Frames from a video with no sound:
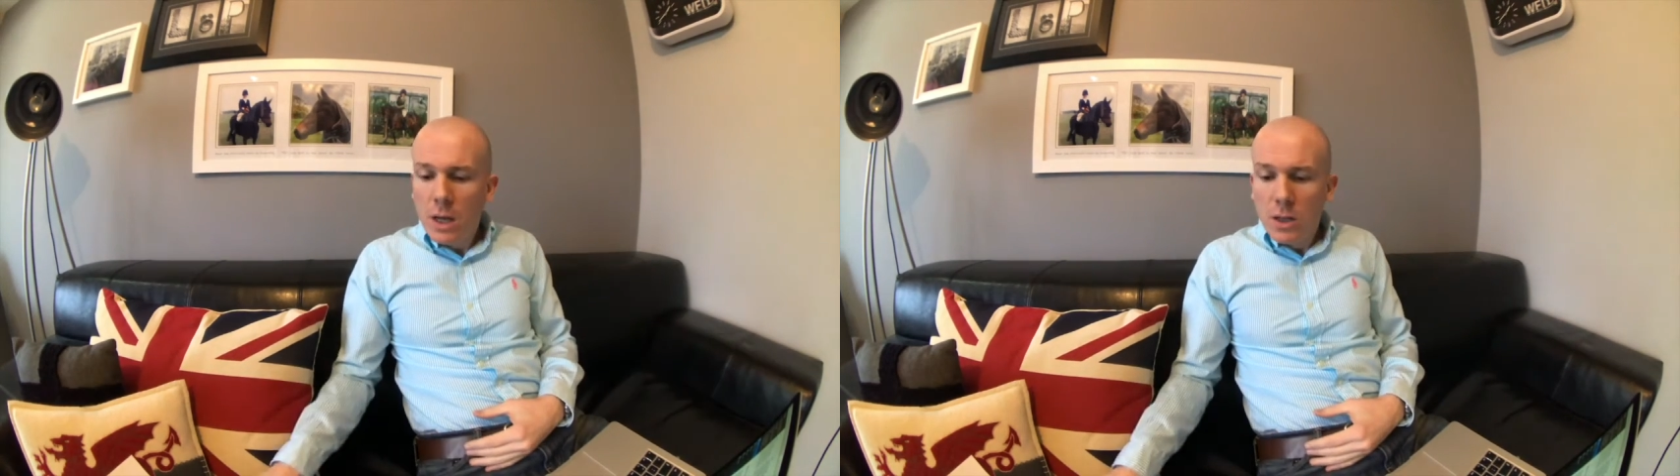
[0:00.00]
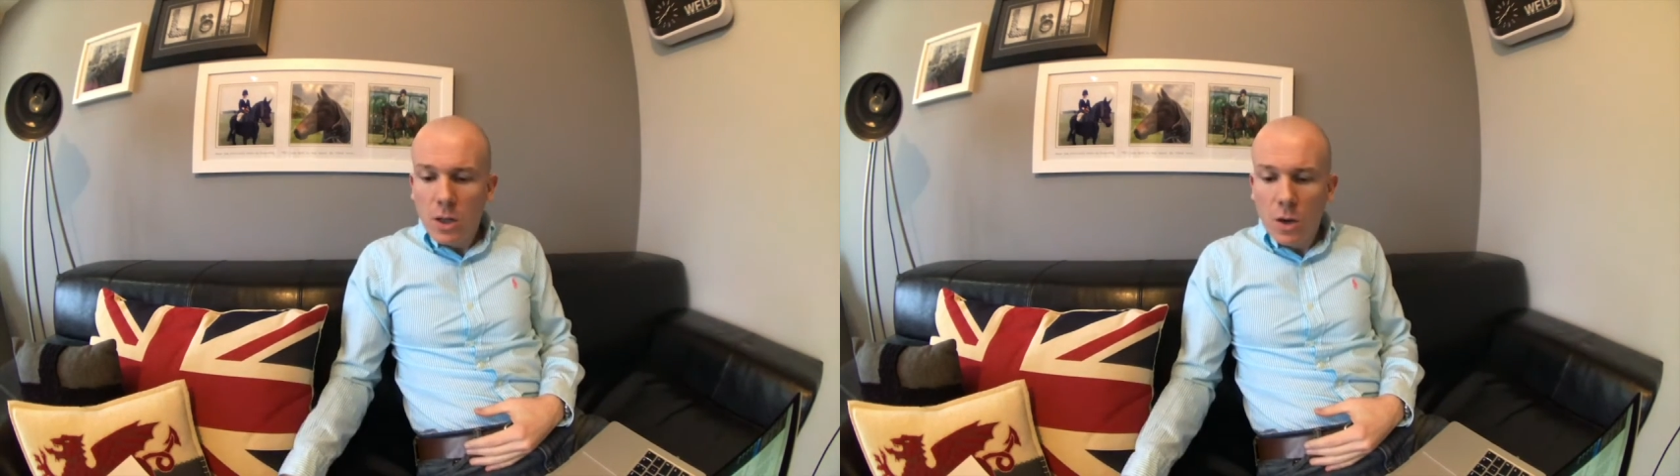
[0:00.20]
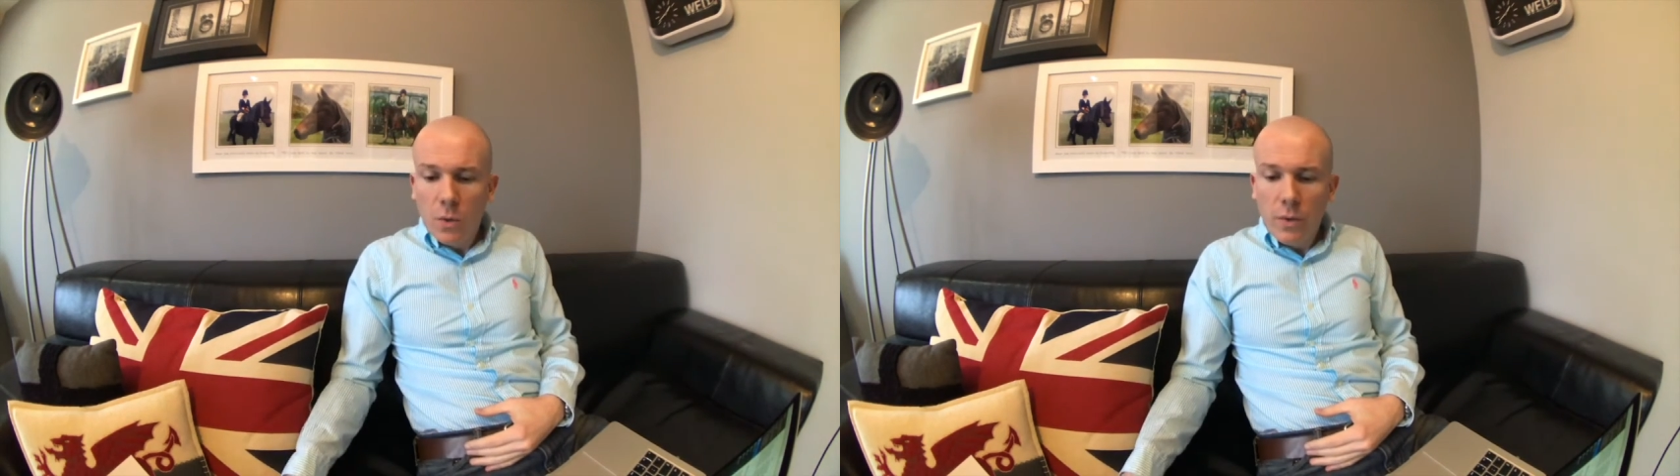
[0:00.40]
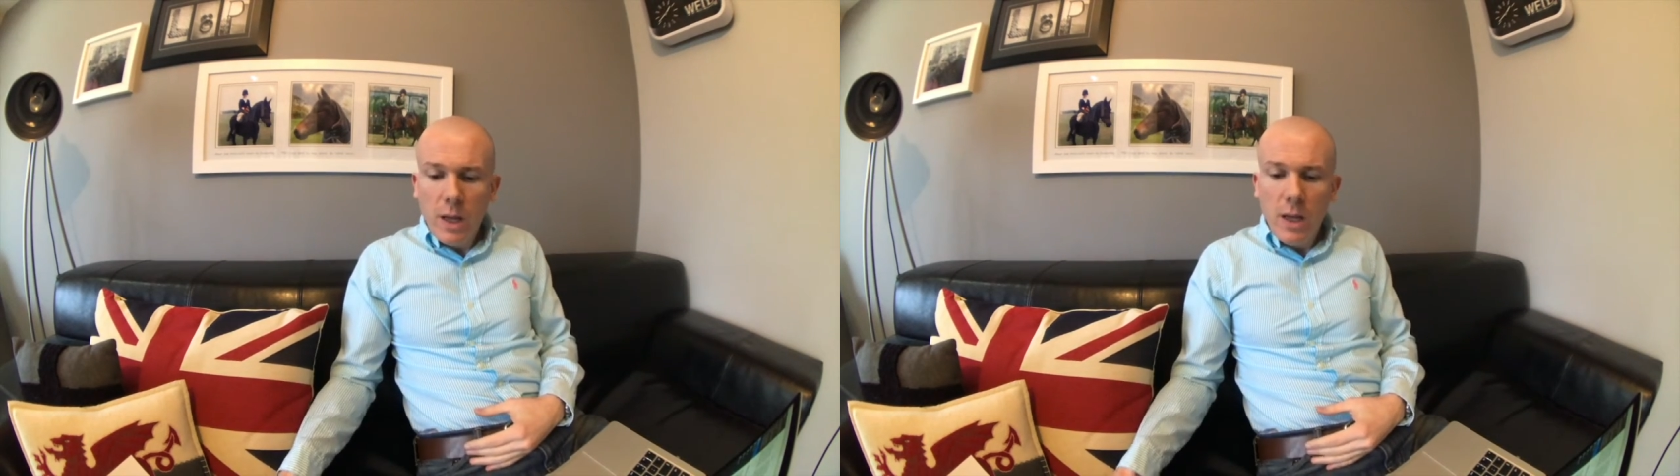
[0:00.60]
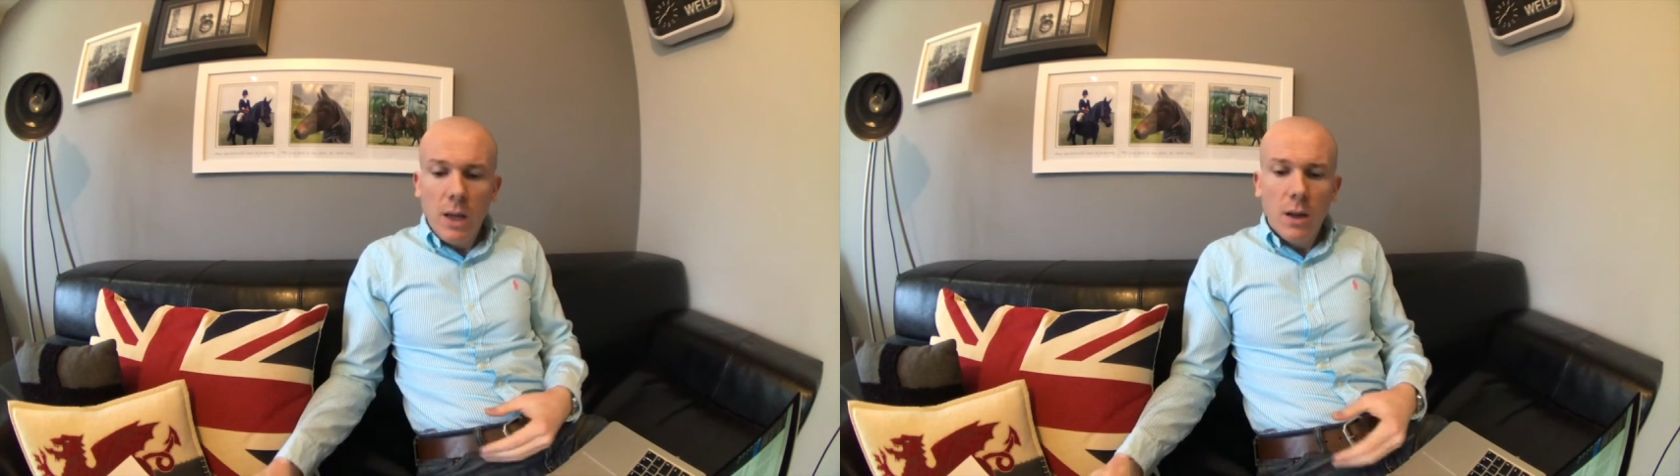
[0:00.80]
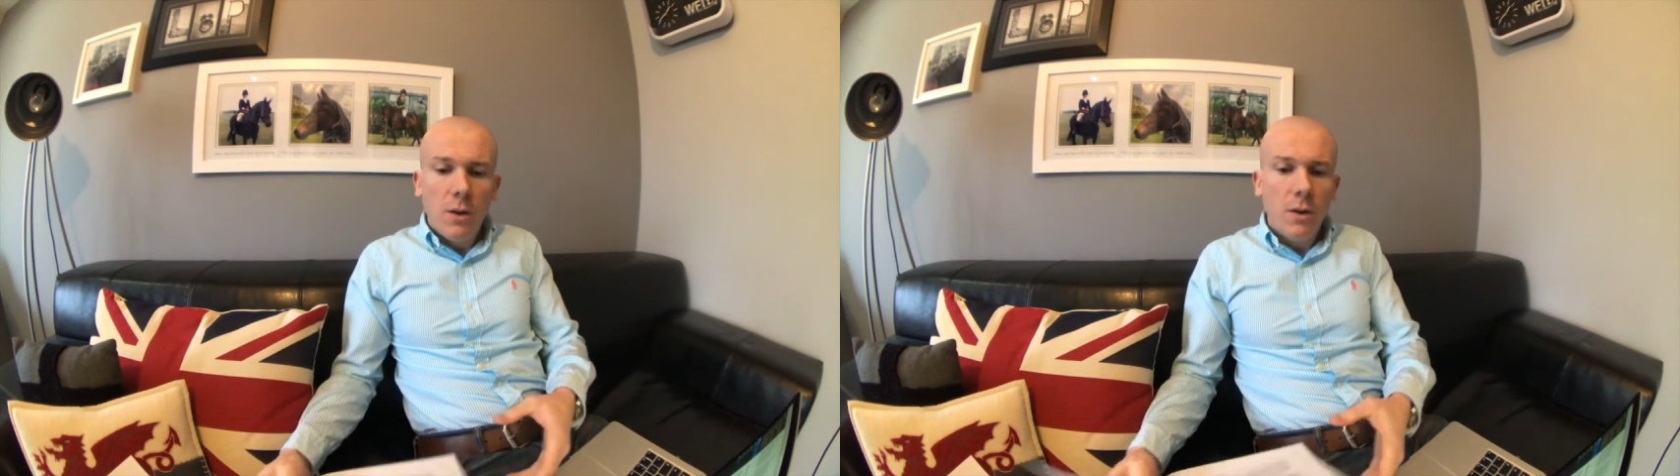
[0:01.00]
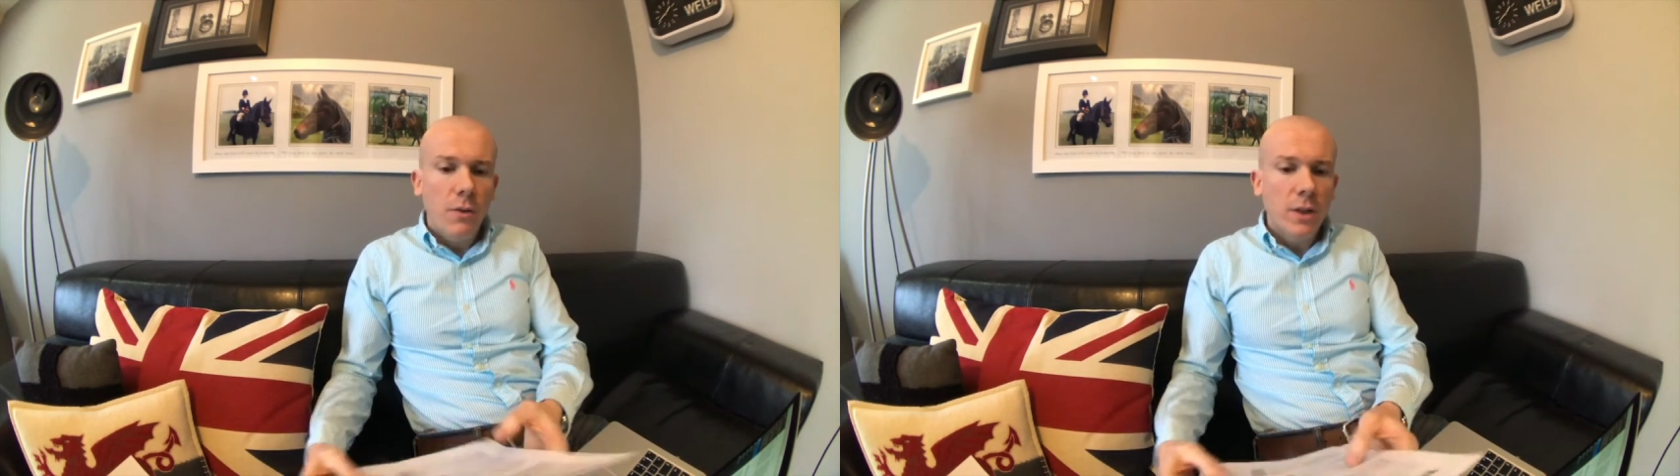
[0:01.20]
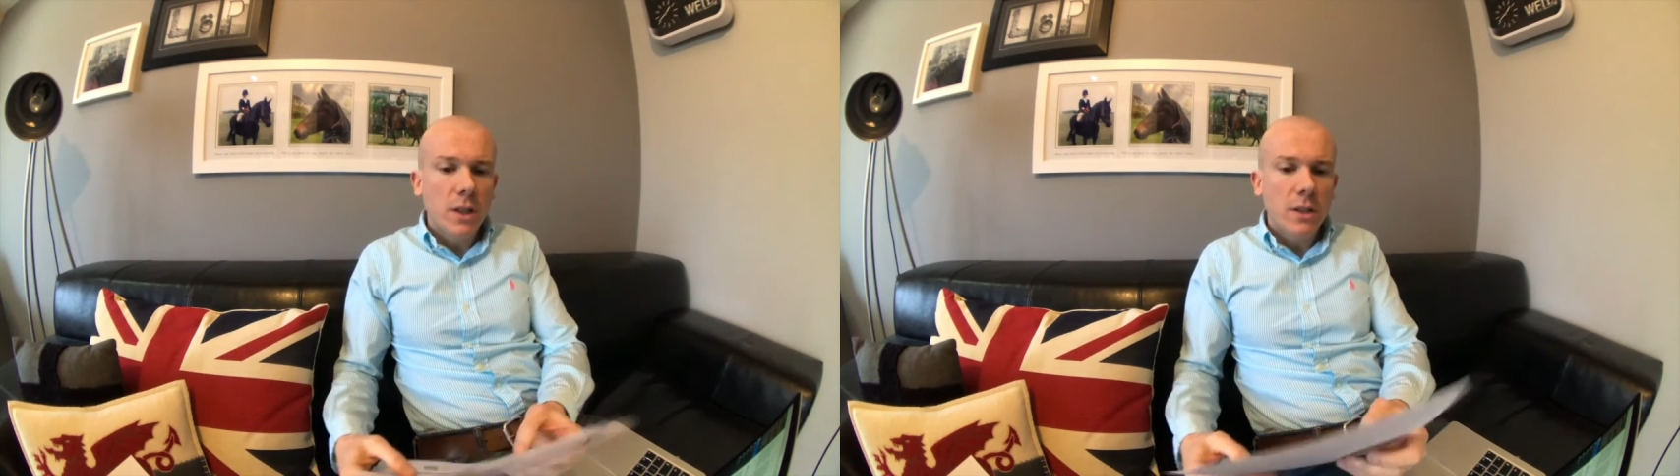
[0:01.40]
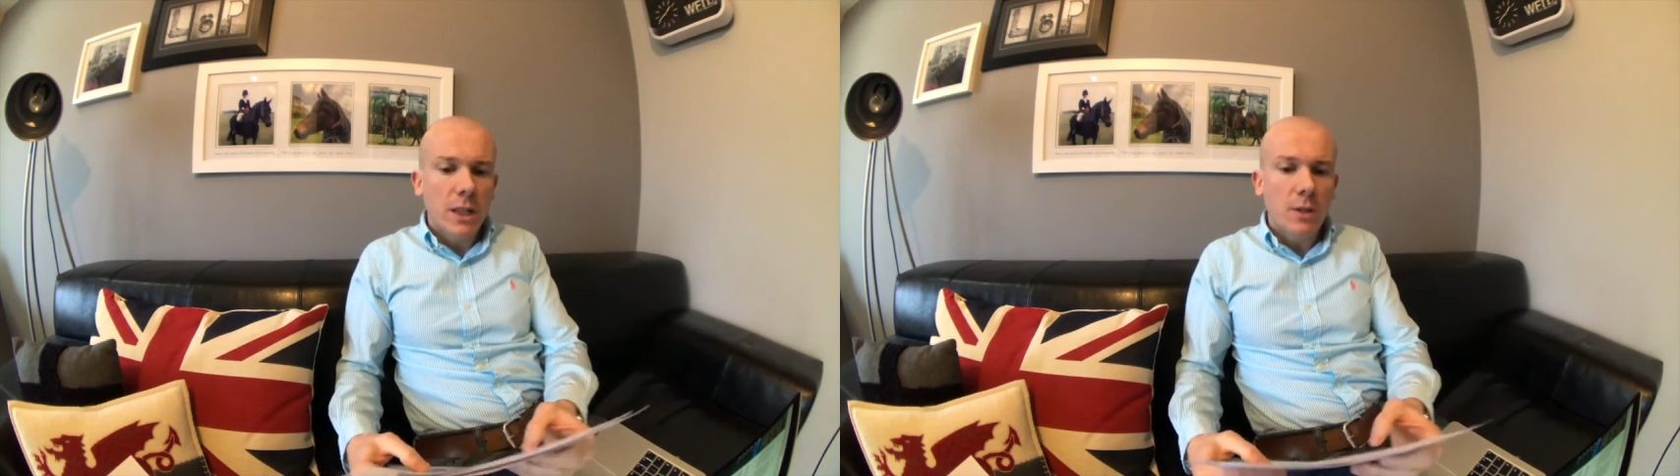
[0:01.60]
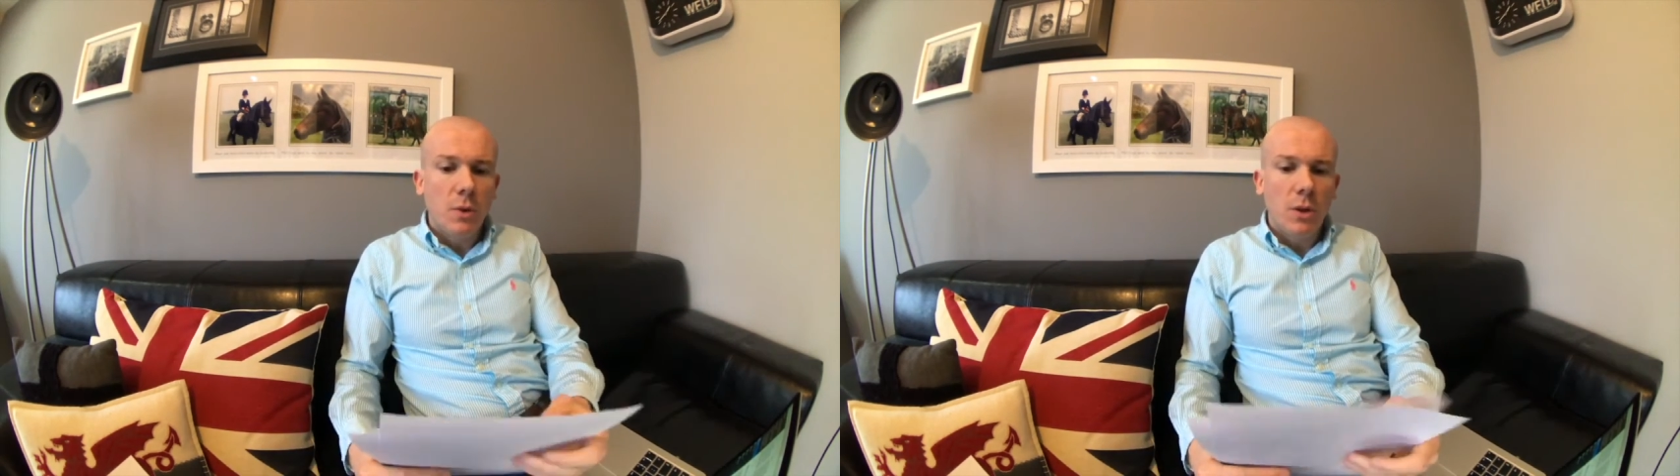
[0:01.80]
So the risk
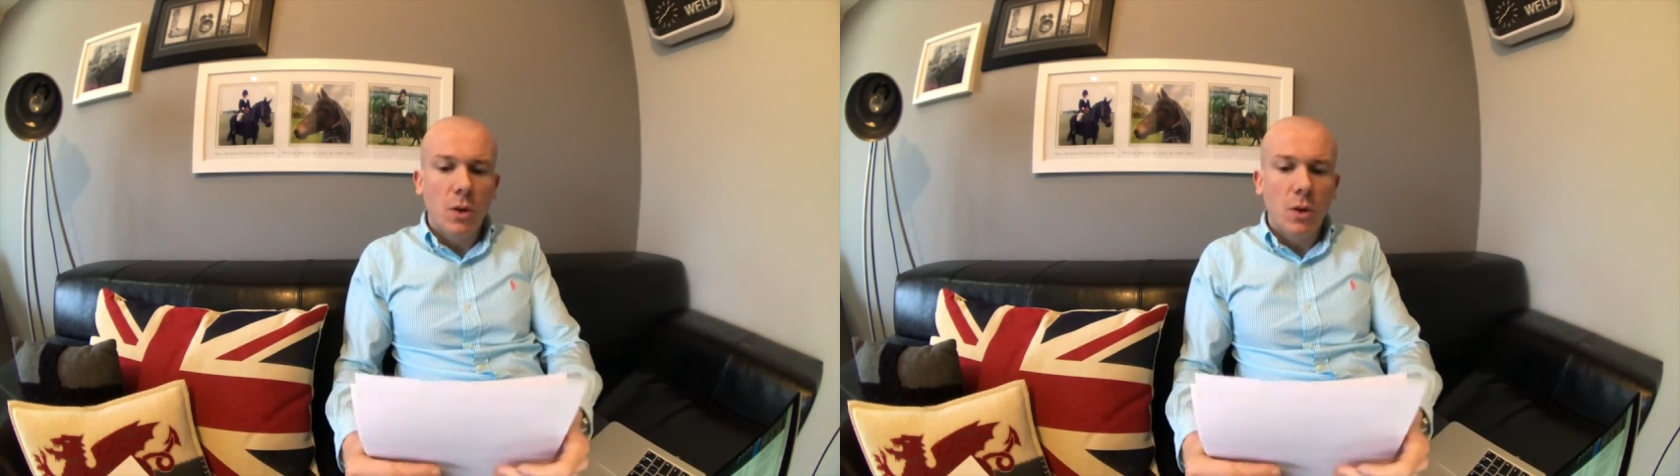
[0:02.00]
assessment